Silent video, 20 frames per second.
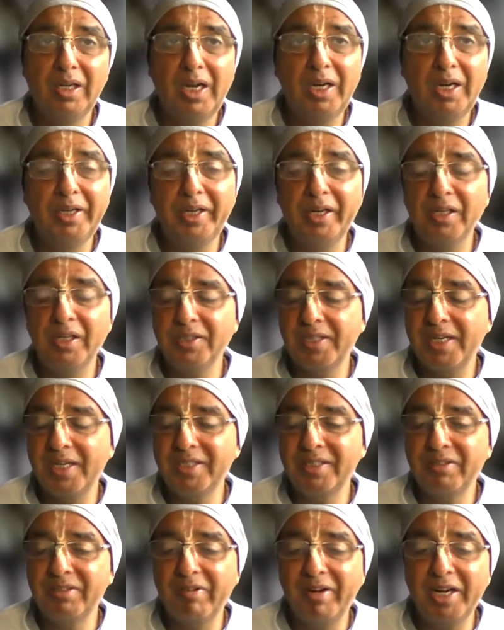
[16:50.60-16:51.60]
and he
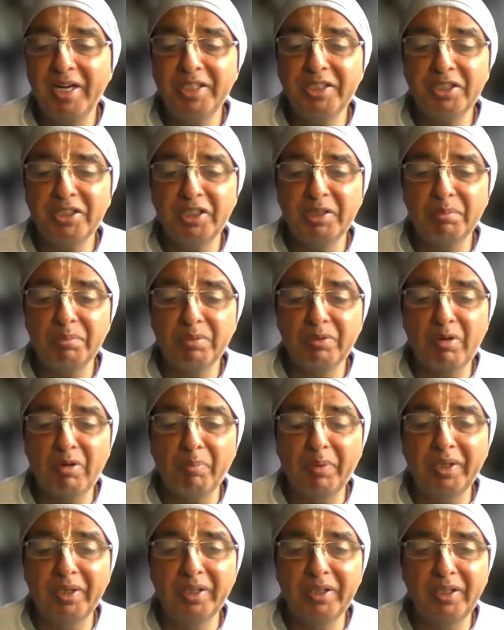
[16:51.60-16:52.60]
understands relationship
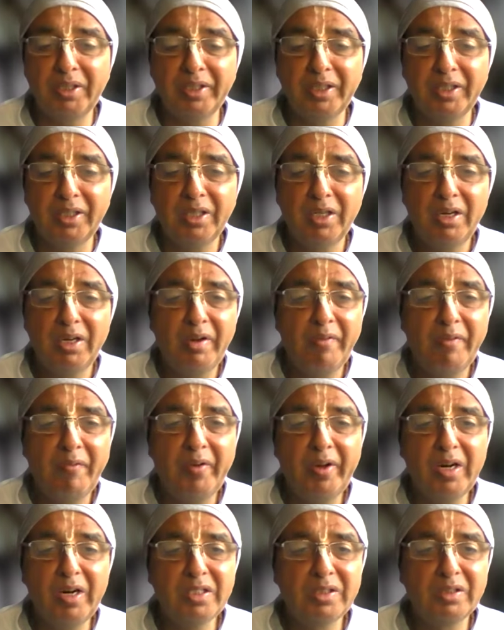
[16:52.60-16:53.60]
completely.
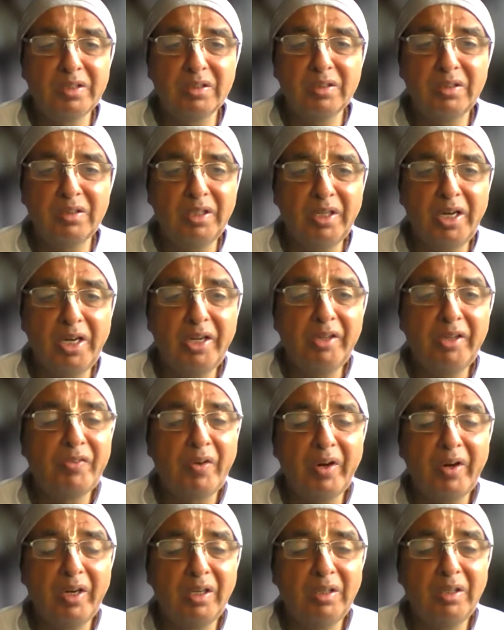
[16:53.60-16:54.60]
Whereas
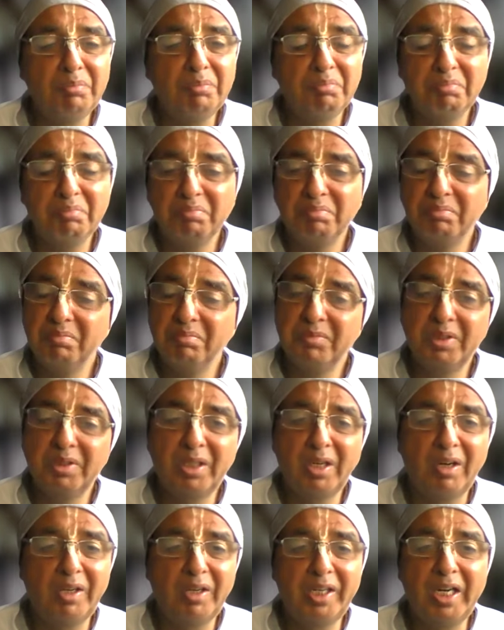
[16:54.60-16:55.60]
Indra,
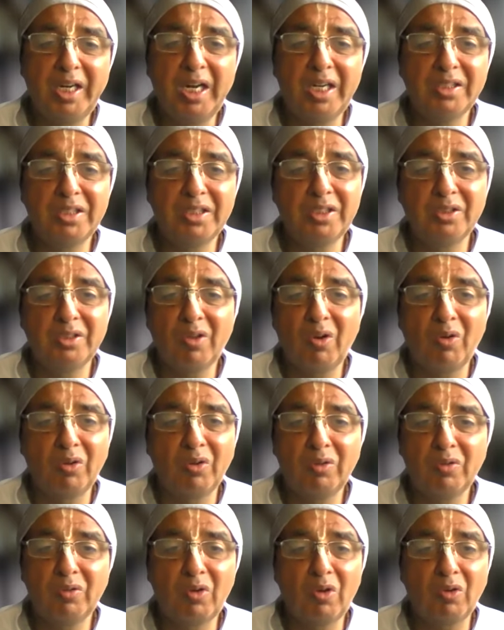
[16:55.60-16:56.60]
you know, he has his
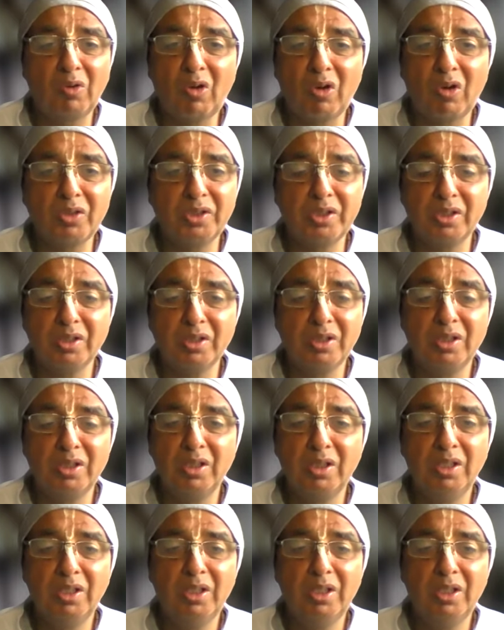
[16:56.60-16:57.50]
own concoctions.